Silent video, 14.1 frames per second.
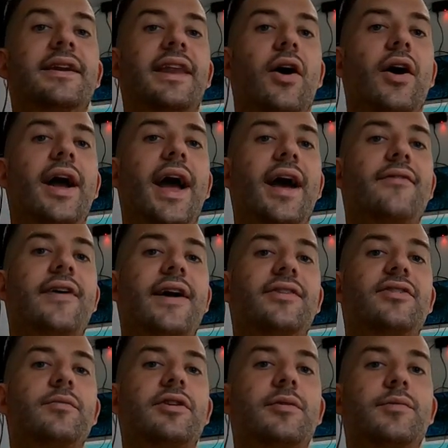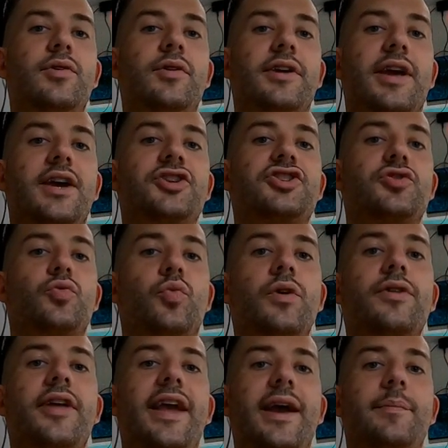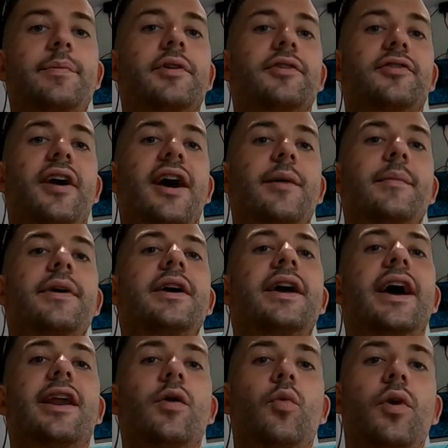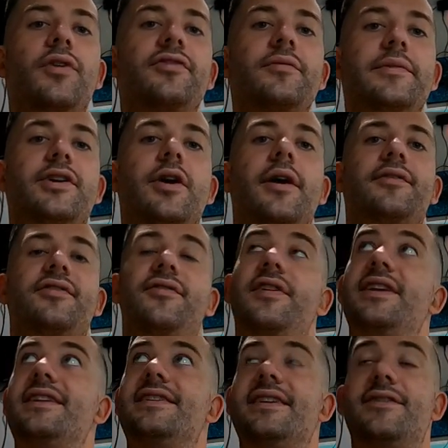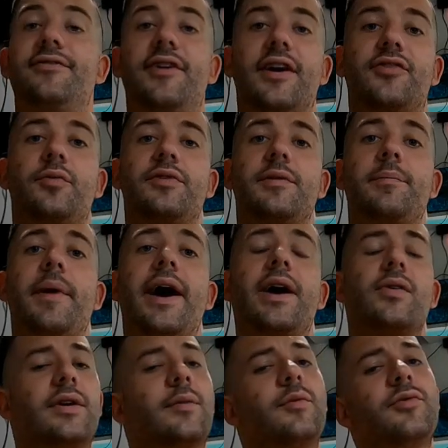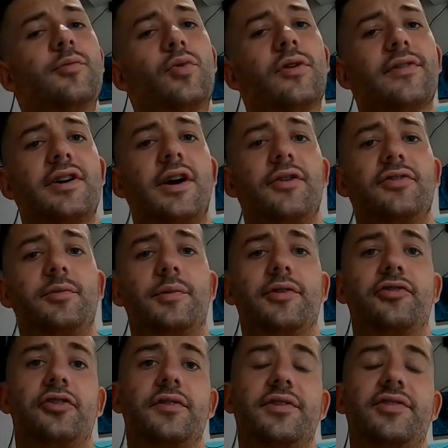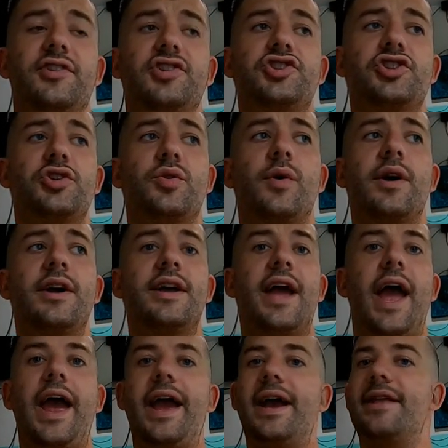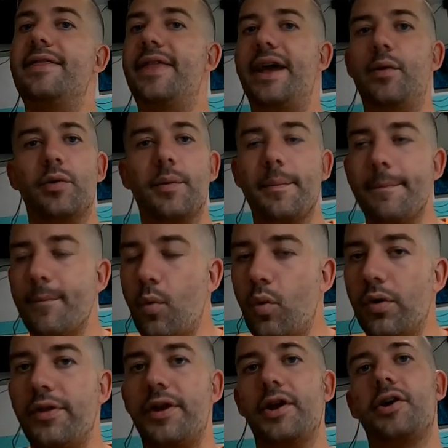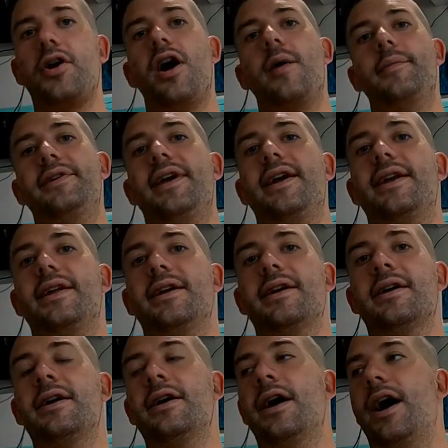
Now I have had some communication with Ampere Time and it wasn't because of any defects with the battery, it was more of a customer service issue and they were more than accommodating.